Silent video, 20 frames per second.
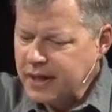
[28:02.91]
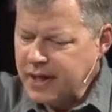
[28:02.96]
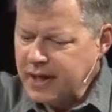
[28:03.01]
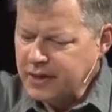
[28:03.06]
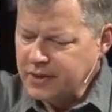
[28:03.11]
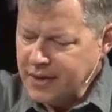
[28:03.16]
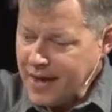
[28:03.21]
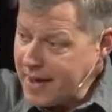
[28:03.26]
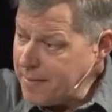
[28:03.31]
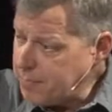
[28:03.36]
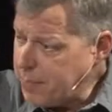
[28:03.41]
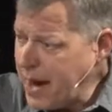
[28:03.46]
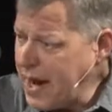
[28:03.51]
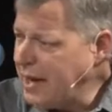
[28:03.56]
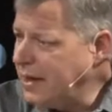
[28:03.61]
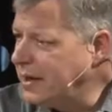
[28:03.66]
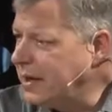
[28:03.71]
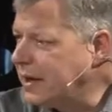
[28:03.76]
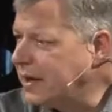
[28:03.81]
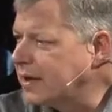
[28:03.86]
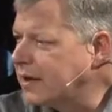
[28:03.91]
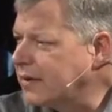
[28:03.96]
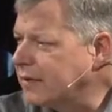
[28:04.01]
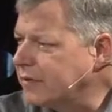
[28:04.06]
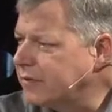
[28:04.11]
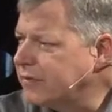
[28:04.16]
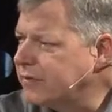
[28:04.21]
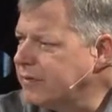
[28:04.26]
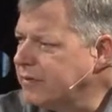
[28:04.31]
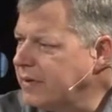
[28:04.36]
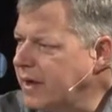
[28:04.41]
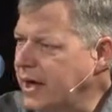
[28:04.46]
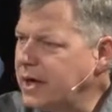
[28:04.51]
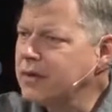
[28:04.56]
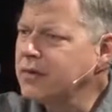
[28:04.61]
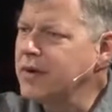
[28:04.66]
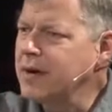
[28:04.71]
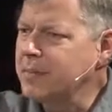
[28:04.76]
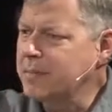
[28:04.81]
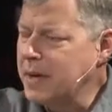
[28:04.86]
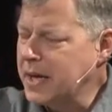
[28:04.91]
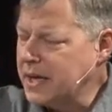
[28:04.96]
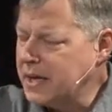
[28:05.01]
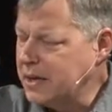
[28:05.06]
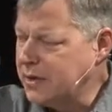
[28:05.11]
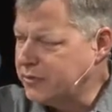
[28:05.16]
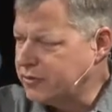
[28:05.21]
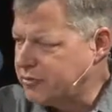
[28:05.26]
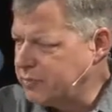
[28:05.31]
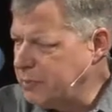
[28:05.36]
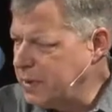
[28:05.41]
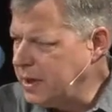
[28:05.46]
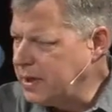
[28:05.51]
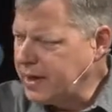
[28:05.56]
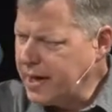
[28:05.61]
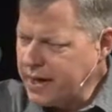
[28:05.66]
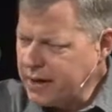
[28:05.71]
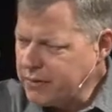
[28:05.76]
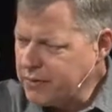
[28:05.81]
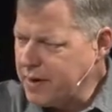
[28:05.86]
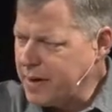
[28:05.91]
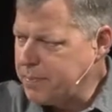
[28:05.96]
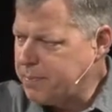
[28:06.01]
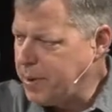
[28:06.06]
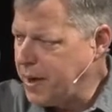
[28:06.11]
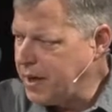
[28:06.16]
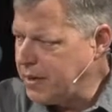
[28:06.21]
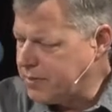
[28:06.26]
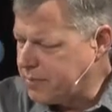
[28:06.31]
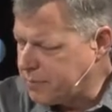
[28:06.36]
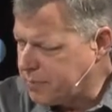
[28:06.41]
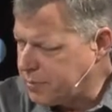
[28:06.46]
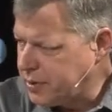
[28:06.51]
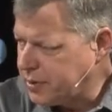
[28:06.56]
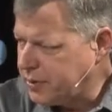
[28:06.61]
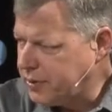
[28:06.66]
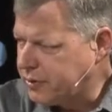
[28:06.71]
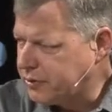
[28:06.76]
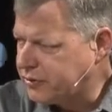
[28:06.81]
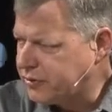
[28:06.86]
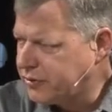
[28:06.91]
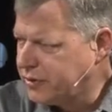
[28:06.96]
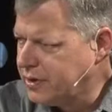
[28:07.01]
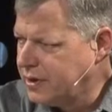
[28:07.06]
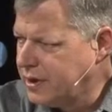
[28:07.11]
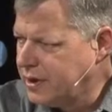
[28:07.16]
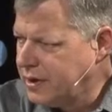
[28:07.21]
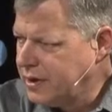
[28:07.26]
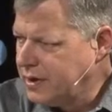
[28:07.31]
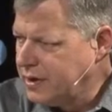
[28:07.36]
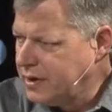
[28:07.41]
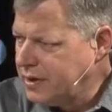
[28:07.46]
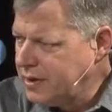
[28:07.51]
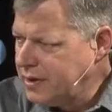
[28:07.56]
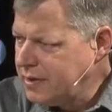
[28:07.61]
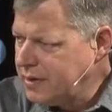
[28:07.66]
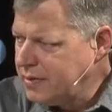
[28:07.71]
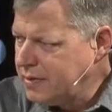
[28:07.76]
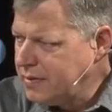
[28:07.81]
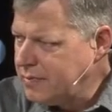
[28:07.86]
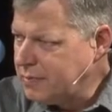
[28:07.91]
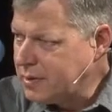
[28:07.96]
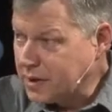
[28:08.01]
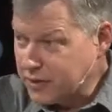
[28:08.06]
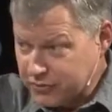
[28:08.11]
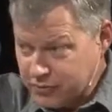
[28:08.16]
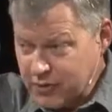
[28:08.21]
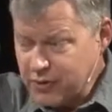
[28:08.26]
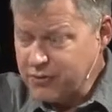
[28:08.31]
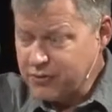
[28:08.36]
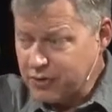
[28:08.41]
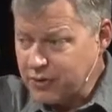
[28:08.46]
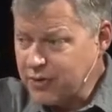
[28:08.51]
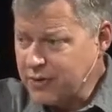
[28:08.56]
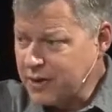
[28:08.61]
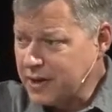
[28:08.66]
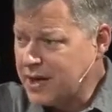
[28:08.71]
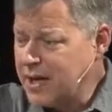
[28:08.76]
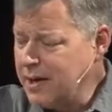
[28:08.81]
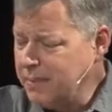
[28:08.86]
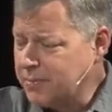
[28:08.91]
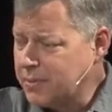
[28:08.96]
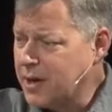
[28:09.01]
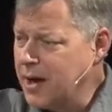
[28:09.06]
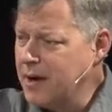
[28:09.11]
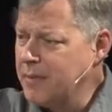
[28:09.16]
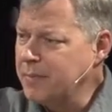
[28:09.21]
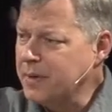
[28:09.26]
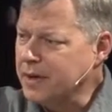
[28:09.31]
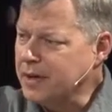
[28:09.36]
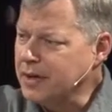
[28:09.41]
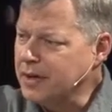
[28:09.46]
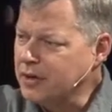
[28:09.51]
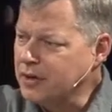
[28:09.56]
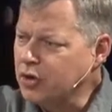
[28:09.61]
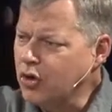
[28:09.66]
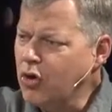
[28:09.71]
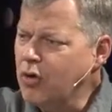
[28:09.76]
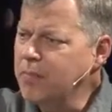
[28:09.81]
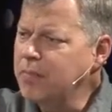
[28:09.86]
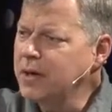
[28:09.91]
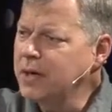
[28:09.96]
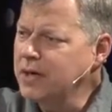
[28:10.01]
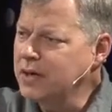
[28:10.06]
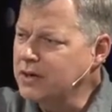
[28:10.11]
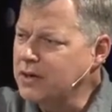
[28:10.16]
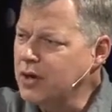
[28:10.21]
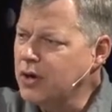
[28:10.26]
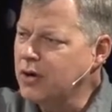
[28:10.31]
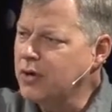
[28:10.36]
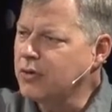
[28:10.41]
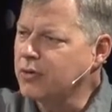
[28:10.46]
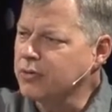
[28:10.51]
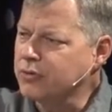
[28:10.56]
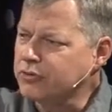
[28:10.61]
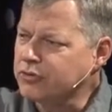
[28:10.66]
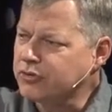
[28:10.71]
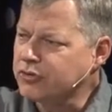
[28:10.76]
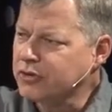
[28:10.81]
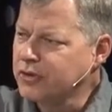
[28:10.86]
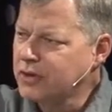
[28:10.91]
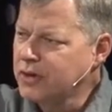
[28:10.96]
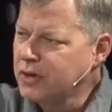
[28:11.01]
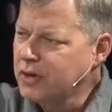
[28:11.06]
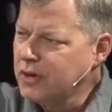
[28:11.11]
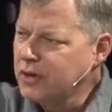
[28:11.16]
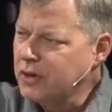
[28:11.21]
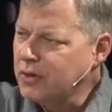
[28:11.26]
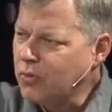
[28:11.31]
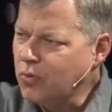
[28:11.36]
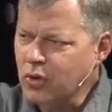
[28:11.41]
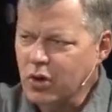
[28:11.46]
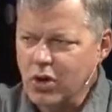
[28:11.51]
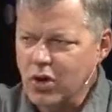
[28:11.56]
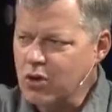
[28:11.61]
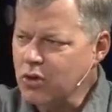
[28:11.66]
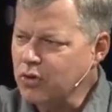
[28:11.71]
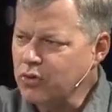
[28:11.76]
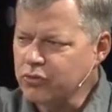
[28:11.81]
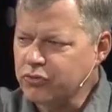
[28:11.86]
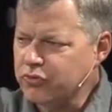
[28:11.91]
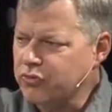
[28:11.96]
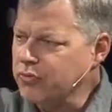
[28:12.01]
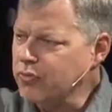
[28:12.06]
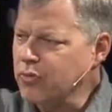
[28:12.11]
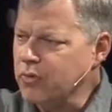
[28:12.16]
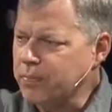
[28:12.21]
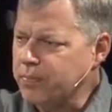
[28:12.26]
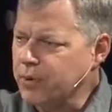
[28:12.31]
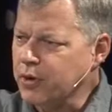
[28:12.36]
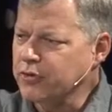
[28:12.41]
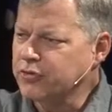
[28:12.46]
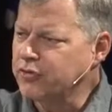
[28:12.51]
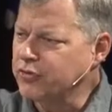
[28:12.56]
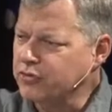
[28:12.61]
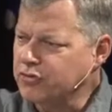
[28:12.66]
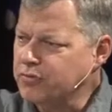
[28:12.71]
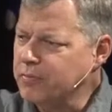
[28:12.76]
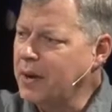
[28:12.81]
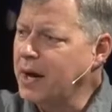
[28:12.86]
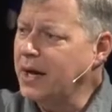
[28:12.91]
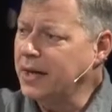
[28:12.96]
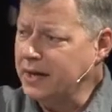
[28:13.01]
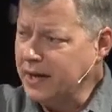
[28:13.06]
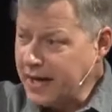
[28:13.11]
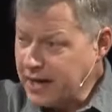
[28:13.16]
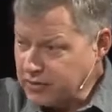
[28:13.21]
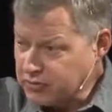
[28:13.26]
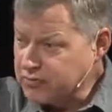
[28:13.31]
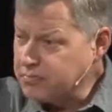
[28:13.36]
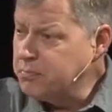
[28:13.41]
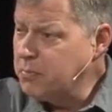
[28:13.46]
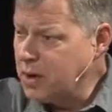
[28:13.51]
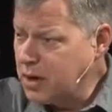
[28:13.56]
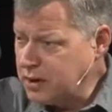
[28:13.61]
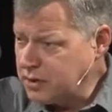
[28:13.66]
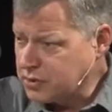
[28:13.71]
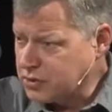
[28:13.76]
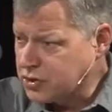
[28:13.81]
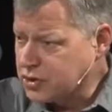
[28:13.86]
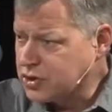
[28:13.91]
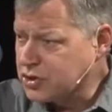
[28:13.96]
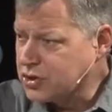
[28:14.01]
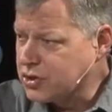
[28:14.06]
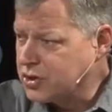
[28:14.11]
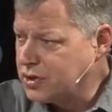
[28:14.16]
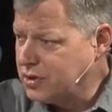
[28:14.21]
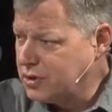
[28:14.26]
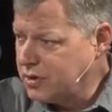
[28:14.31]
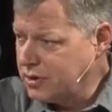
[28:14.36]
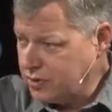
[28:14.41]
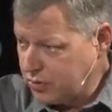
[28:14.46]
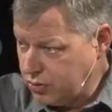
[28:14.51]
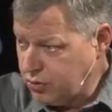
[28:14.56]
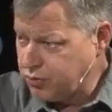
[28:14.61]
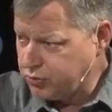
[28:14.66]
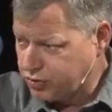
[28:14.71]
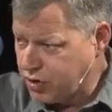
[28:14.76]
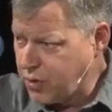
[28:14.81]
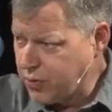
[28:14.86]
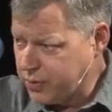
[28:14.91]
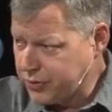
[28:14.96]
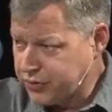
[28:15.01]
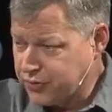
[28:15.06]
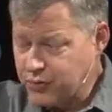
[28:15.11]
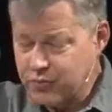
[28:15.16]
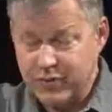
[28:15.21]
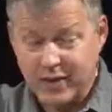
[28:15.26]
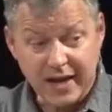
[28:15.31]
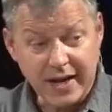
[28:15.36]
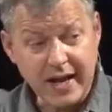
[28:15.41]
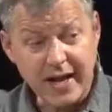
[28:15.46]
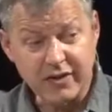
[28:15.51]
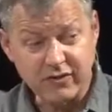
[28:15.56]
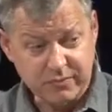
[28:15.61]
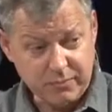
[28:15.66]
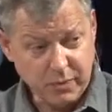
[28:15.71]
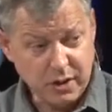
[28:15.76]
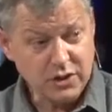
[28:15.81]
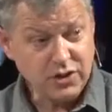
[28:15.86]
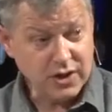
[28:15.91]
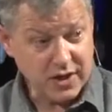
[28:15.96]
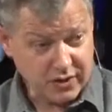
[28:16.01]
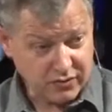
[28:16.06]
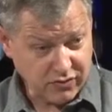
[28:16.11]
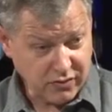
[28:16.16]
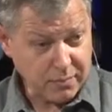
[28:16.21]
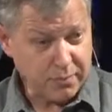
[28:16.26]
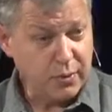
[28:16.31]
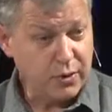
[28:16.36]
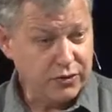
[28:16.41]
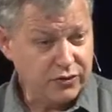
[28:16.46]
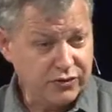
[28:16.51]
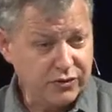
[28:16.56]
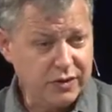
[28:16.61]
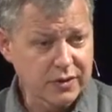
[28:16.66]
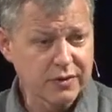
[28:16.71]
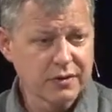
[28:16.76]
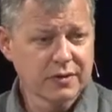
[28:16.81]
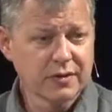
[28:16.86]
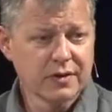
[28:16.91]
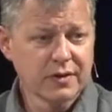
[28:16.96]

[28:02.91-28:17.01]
And that panic of how do I make ends meet? How do I pay the bills? Because those are going to keep coming. Nobody knows what all goes through a person's mind as much who's going through that as much as the person